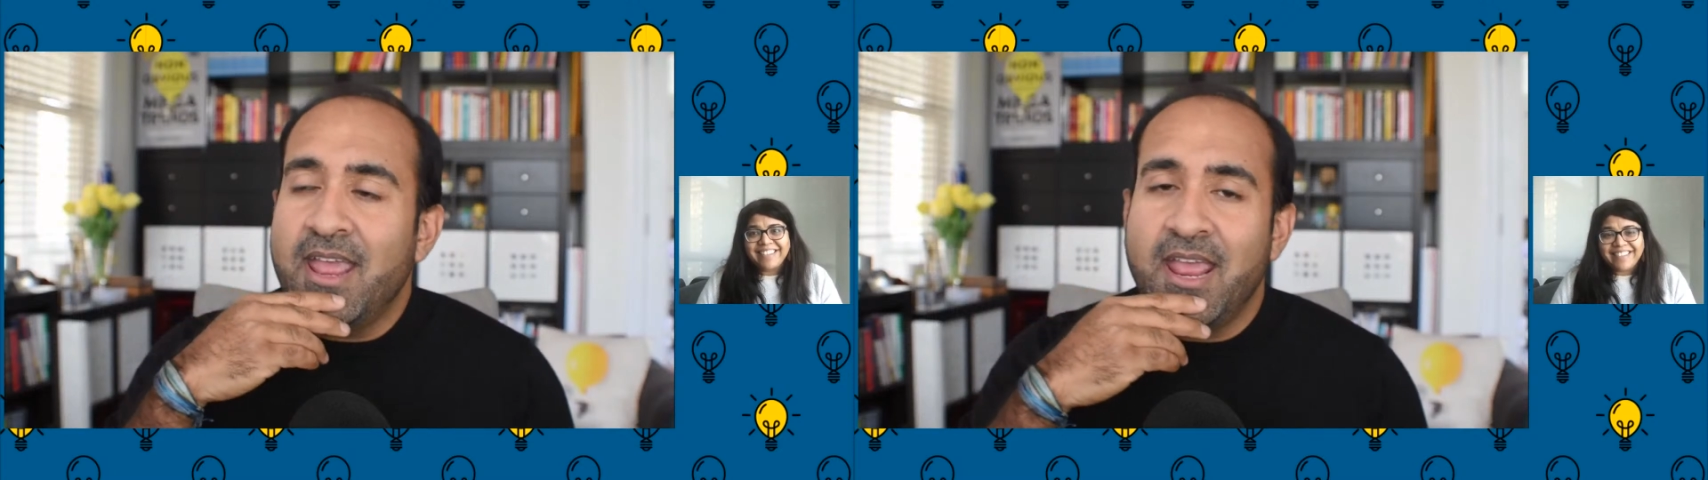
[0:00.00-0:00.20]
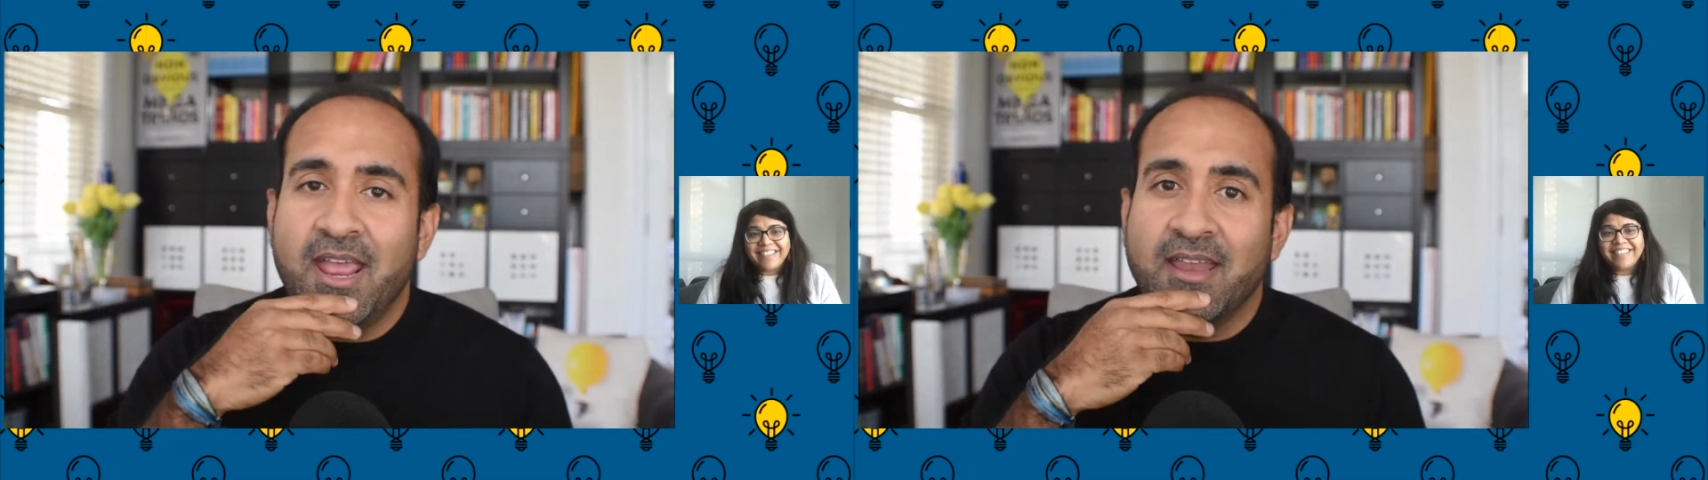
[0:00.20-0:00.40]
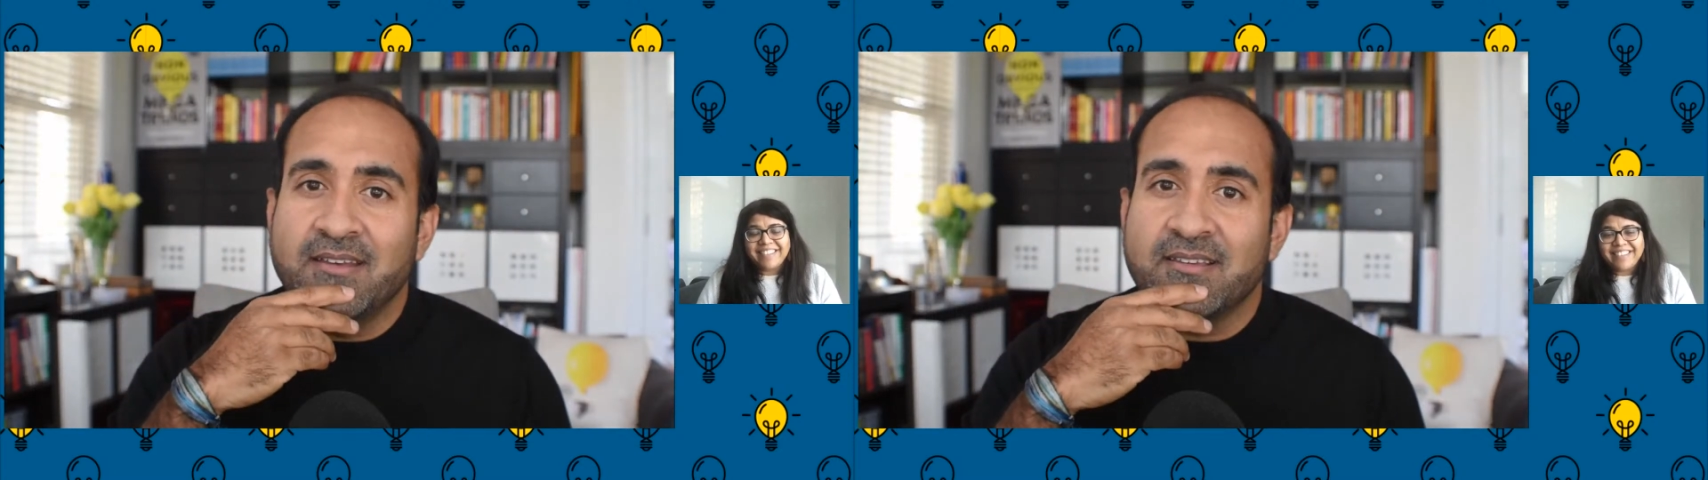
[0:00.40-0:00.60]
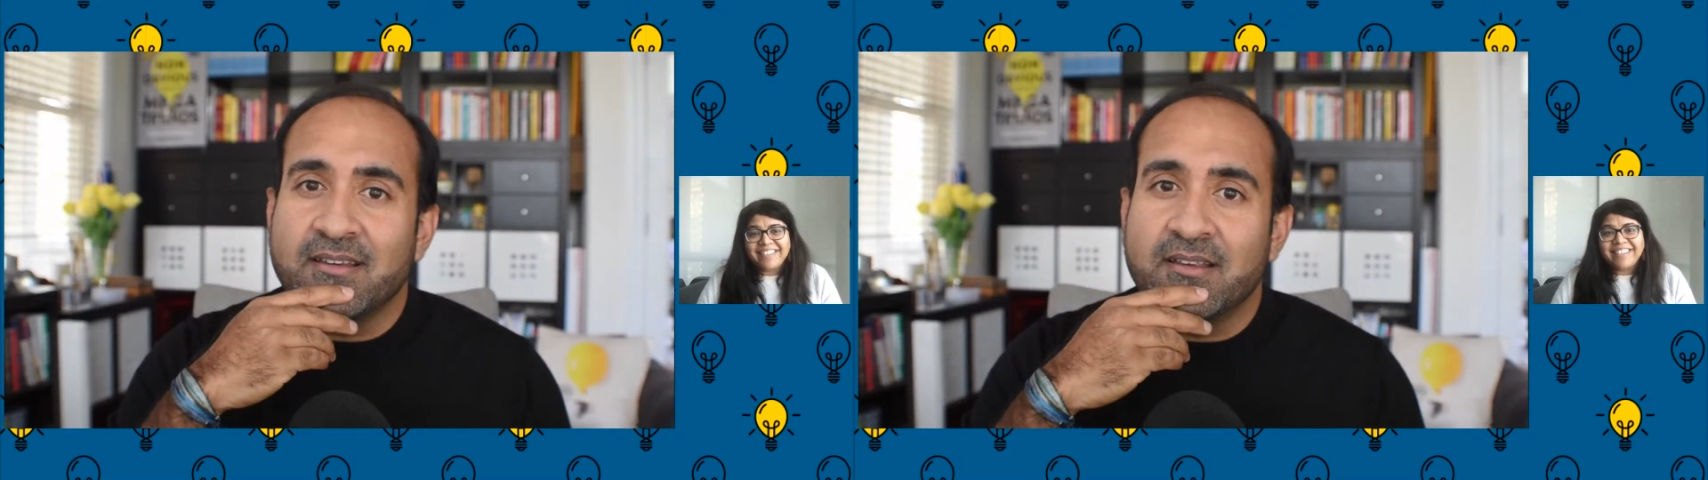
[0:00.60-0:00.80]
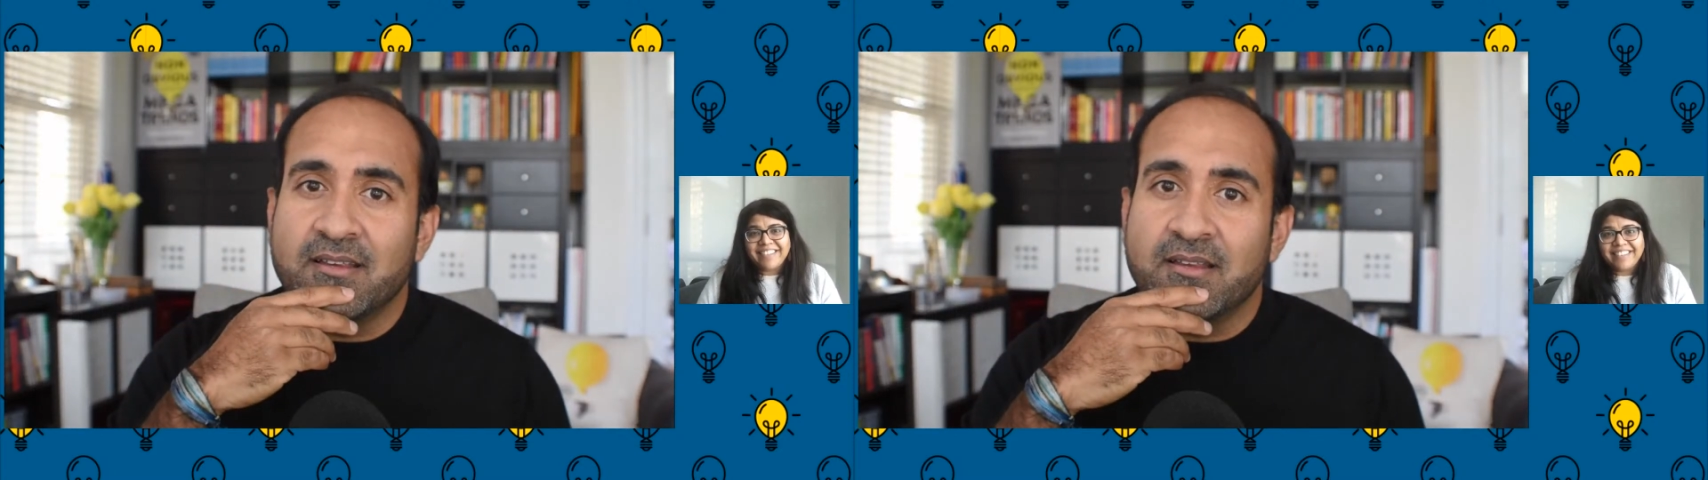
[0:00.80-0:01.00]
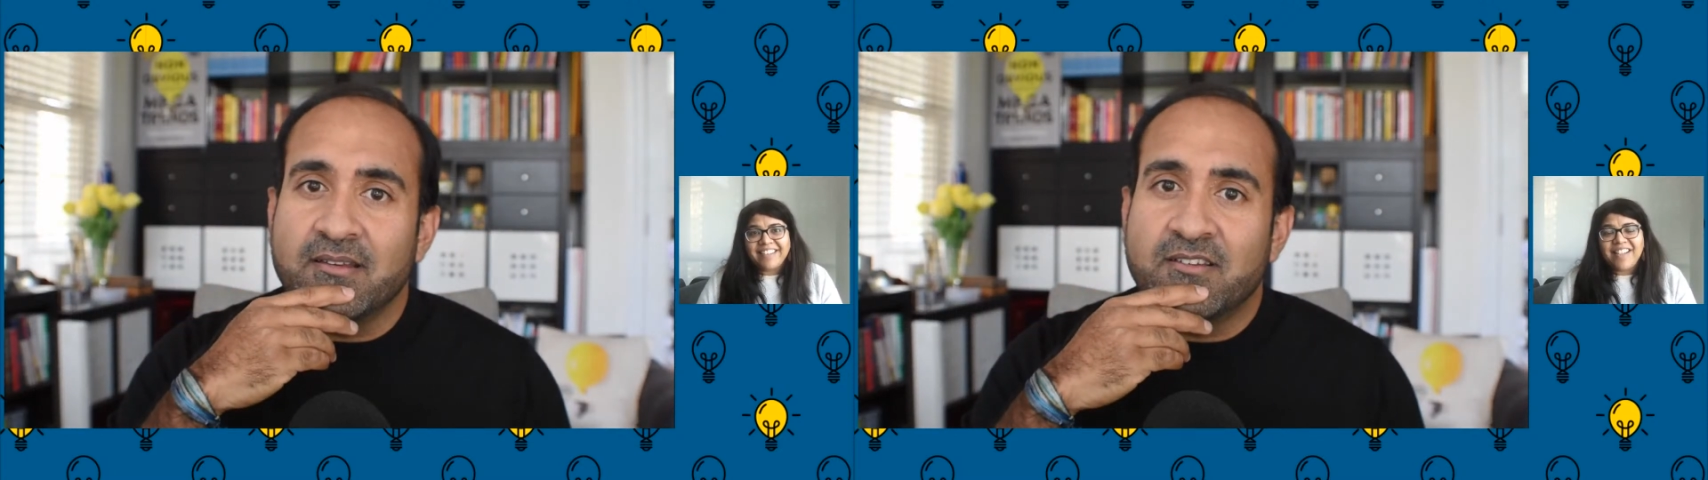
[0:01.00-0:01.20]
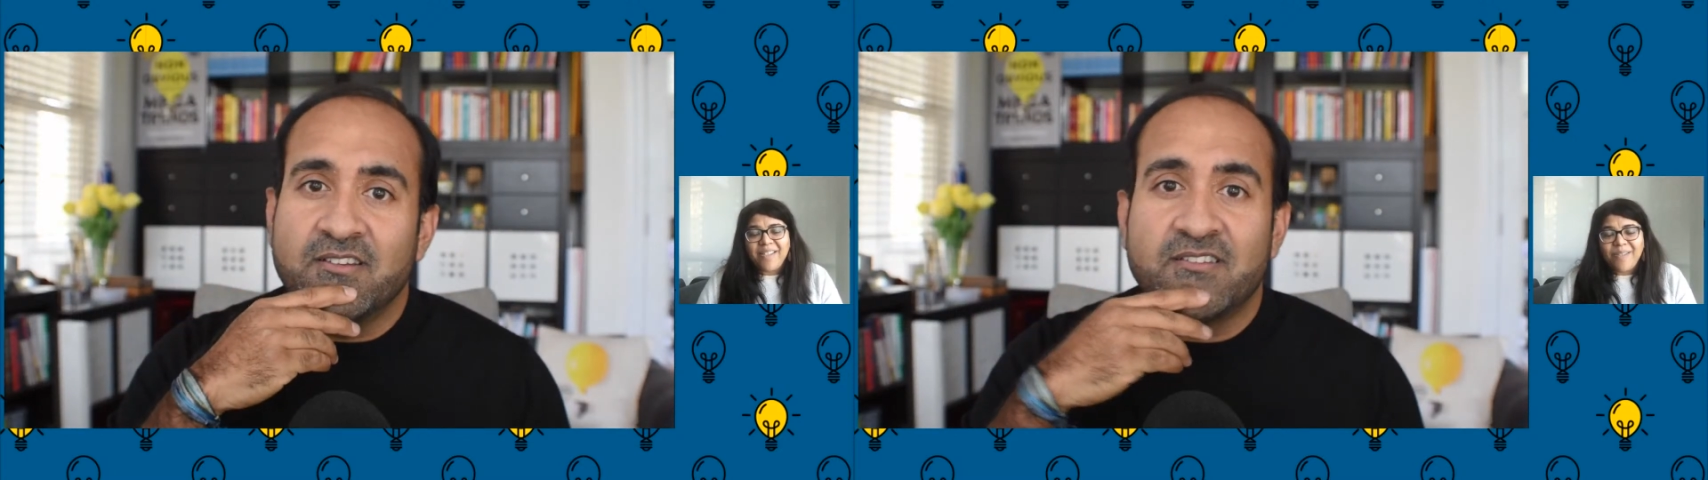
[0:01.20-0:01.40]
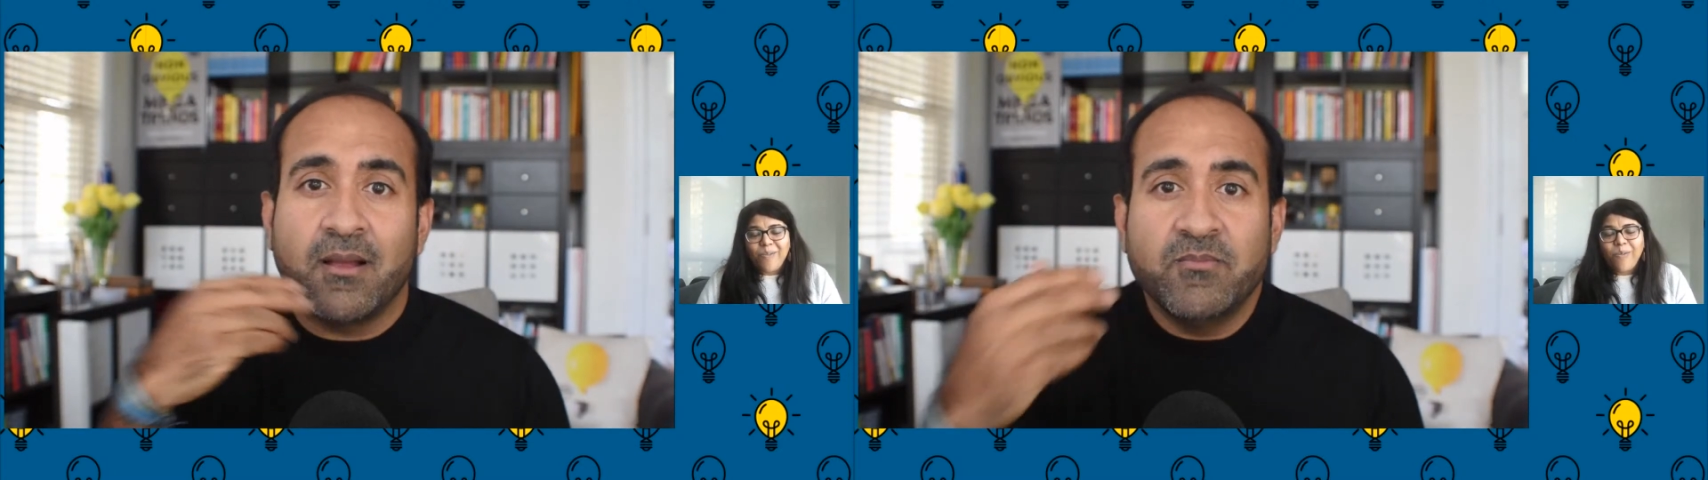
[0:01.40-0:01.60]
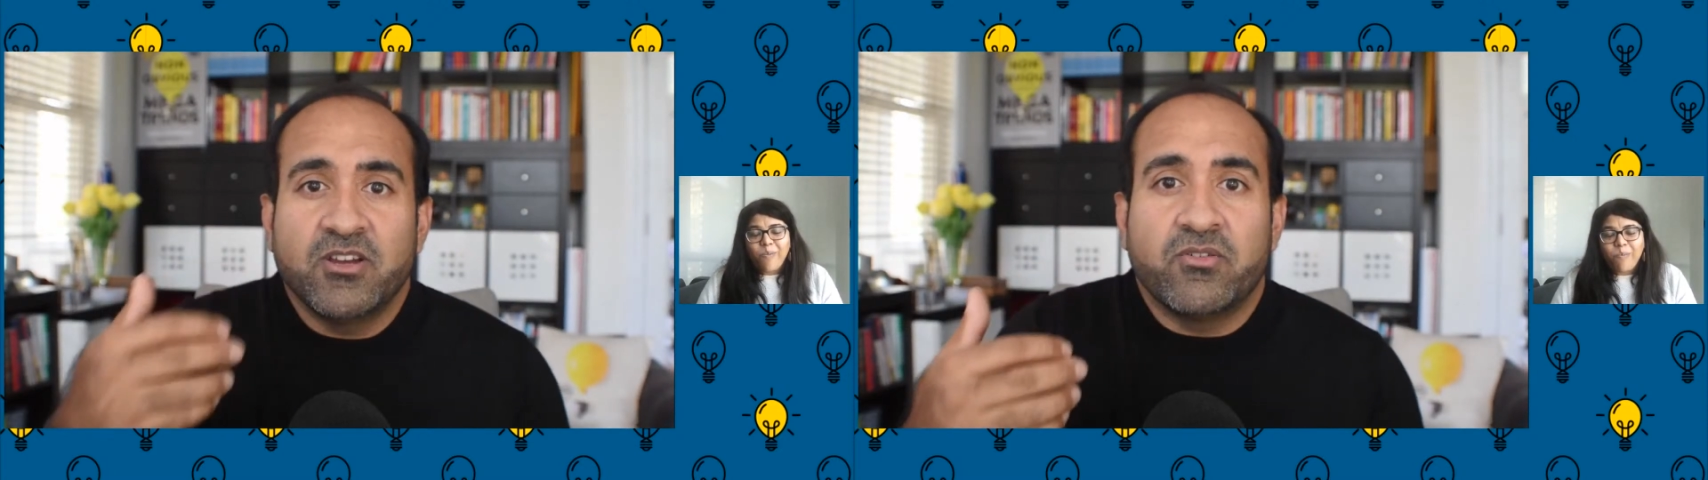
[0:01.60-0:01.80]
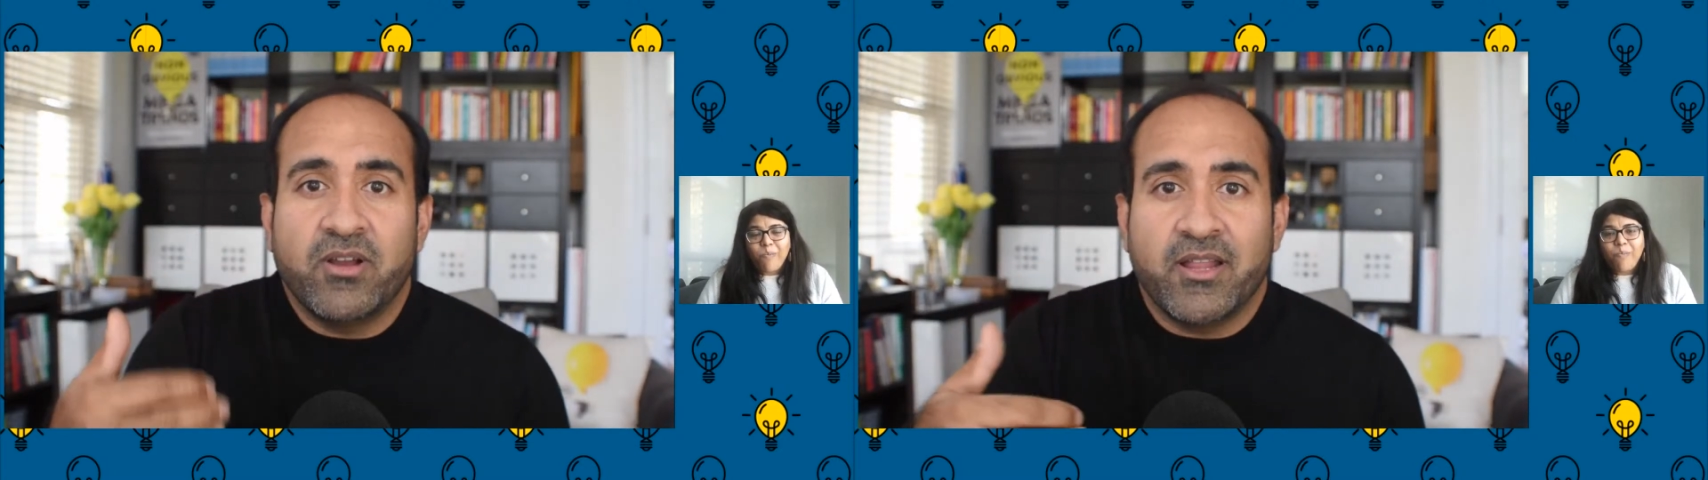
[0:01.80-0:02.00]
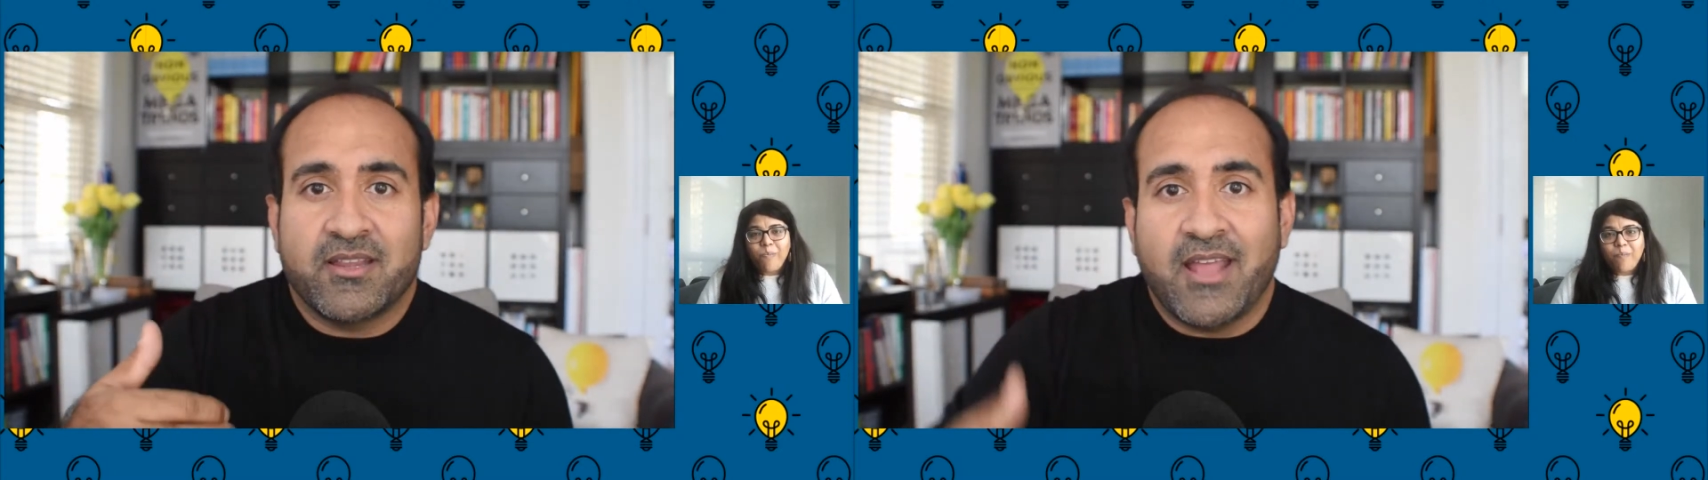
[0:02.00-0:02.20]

And to some degree, like,